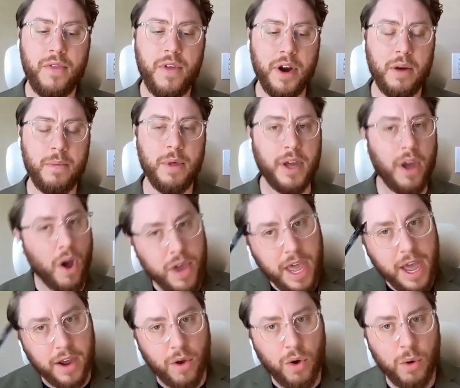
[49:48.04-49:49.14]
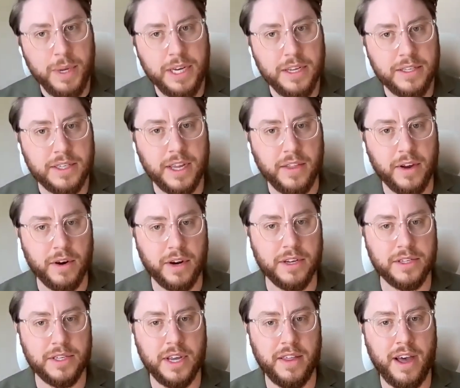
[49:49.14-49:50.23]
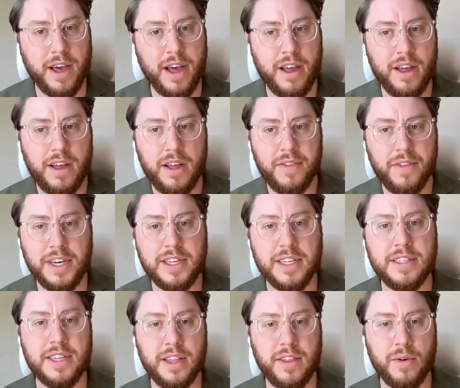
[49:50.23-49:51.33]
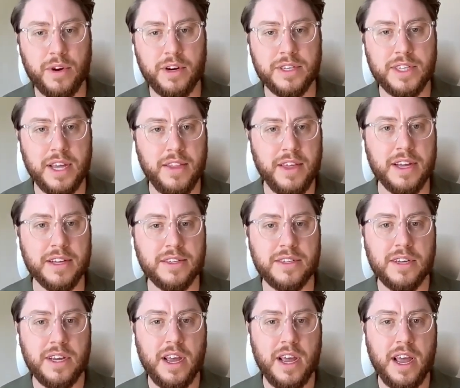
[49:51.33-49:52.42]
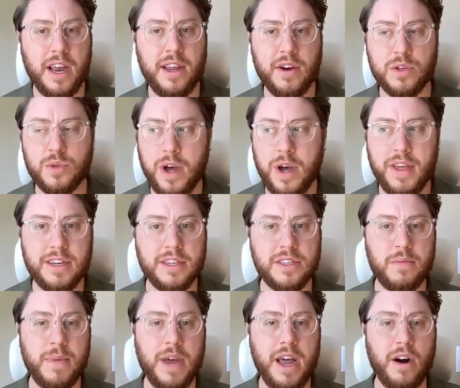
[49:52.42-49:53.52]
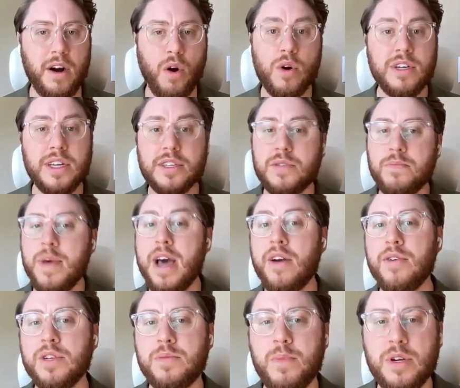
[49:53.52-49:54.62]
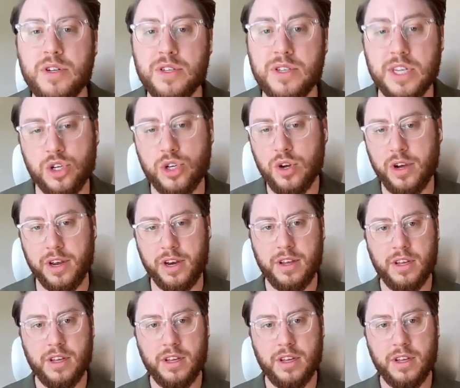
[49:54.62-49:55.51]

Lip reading: they're going to be like, oh yeah, Colby did say they were going to say that. They did say they were going to say this. And here's why that doesn't matter, or doesn't matter as much as it should.